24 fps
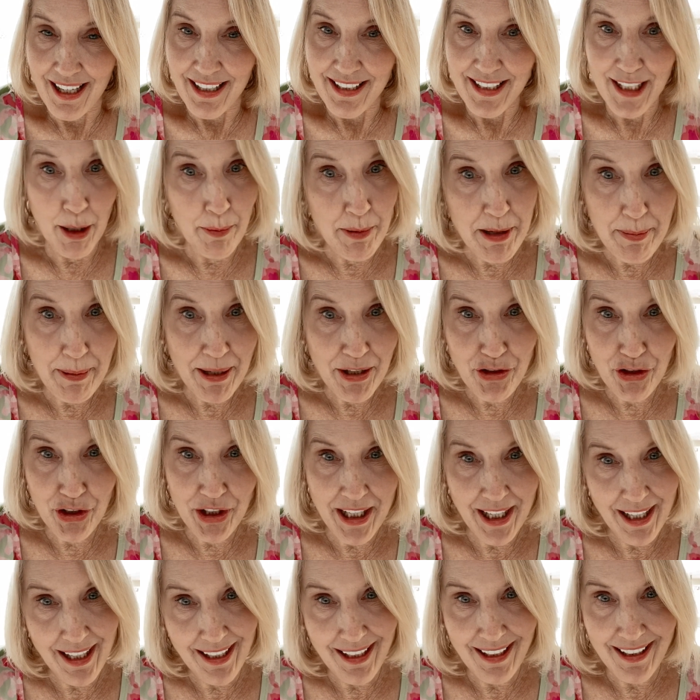tell me about your
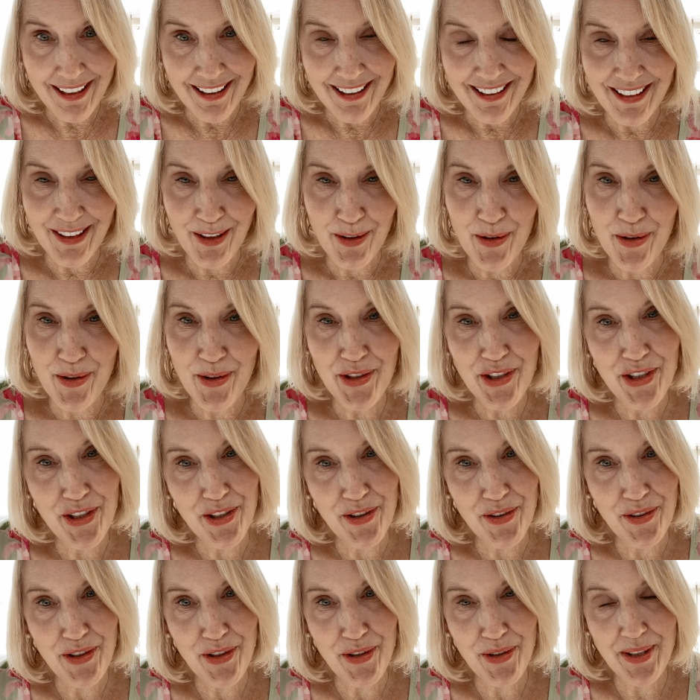kid, or you
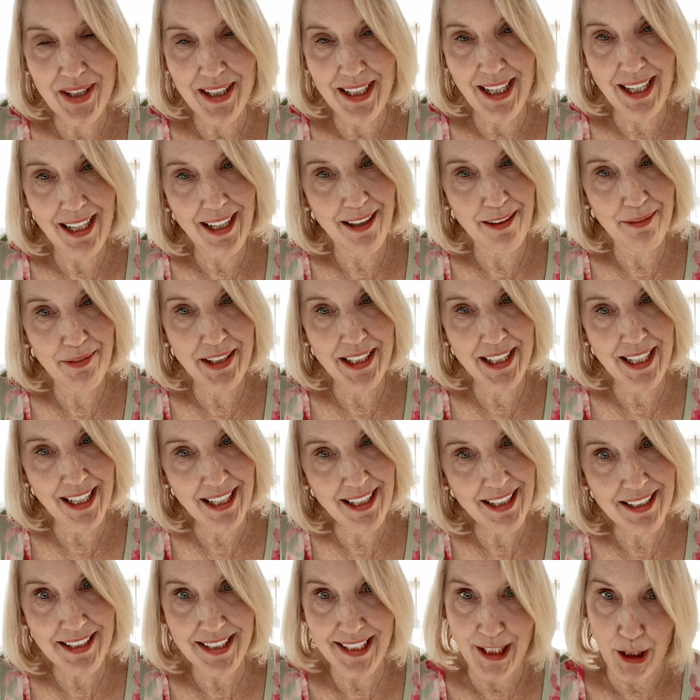can have the
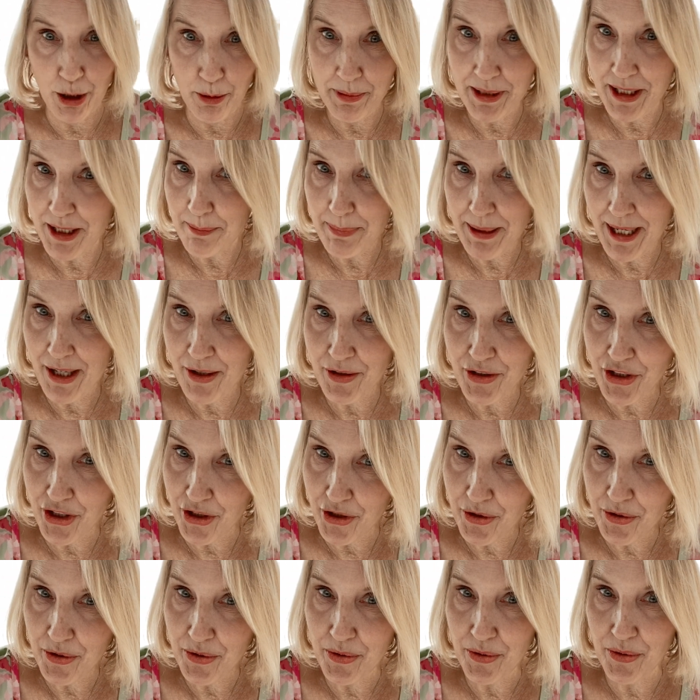kids tell me about
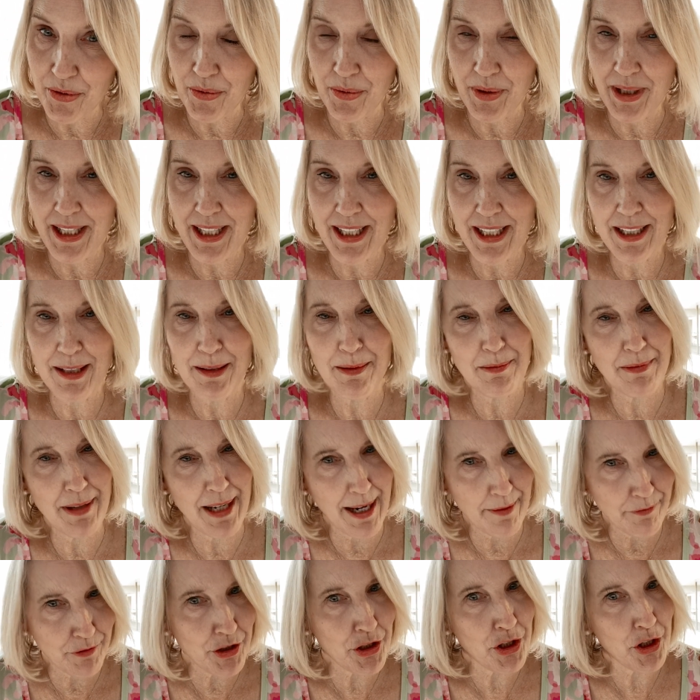you, and
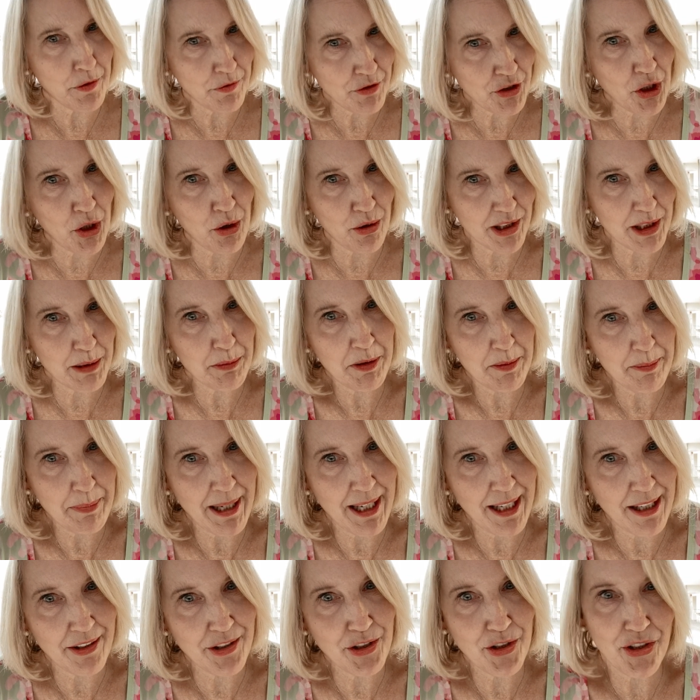after you've told them
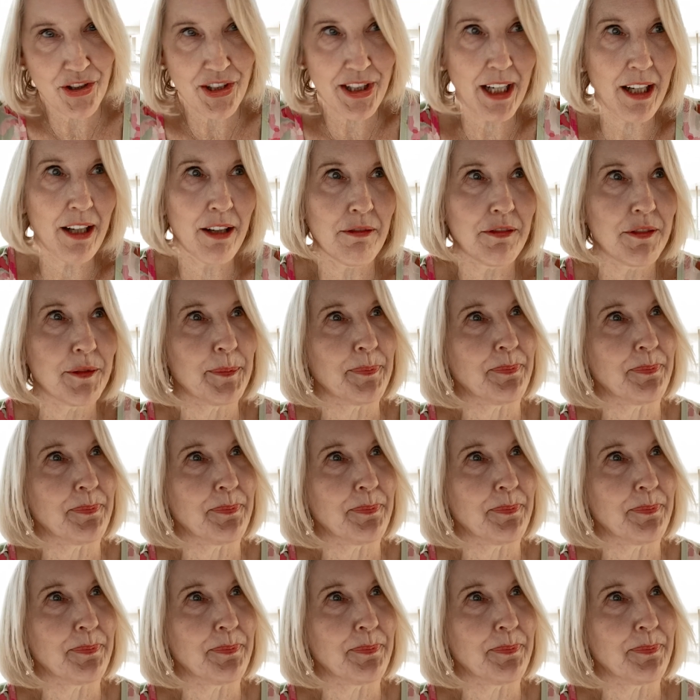about yourself,